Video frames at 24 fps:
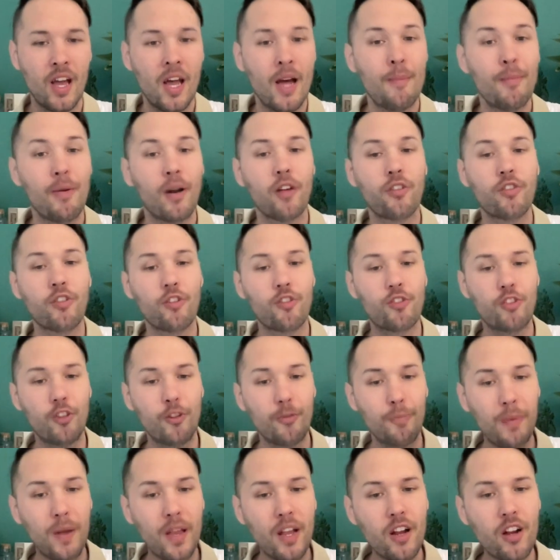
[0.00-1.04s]
But also
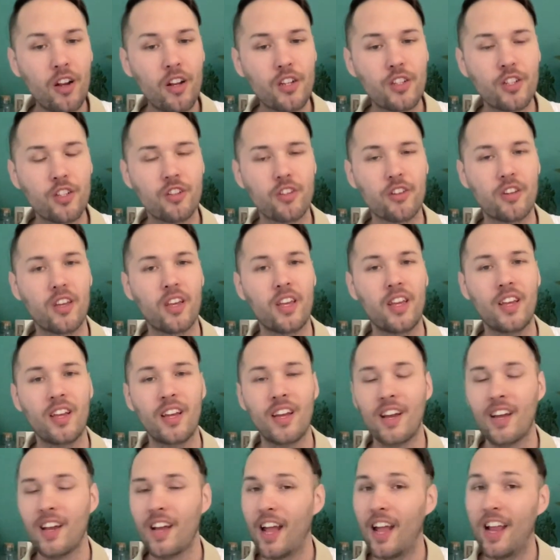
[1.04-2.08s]
spiritually,
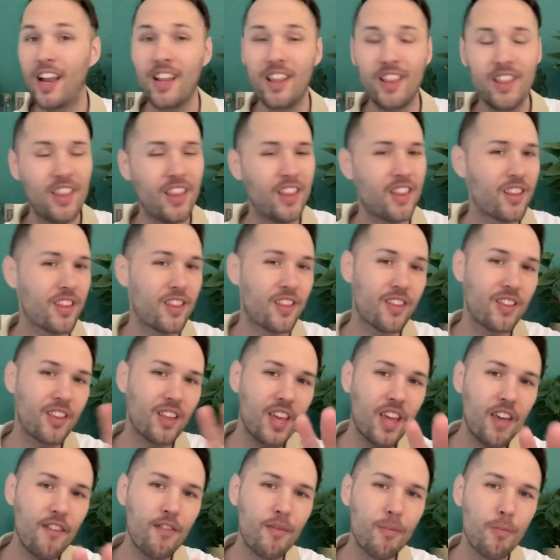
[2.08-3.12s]
and this is
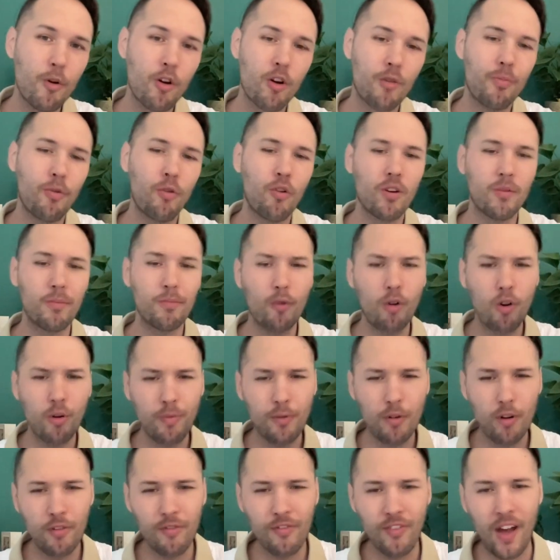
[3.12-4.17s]
even more important, more
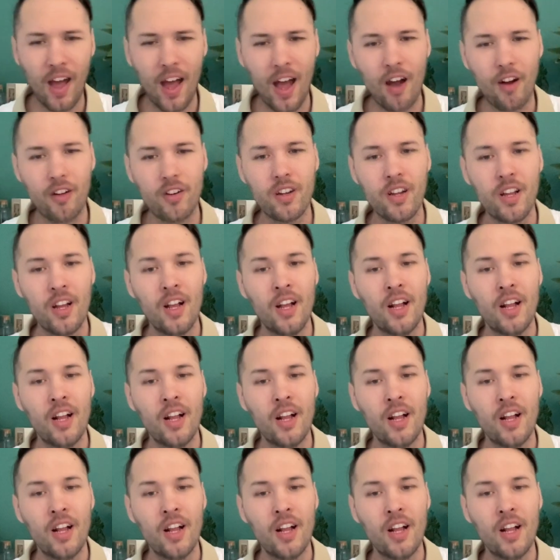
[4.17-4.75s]
profound,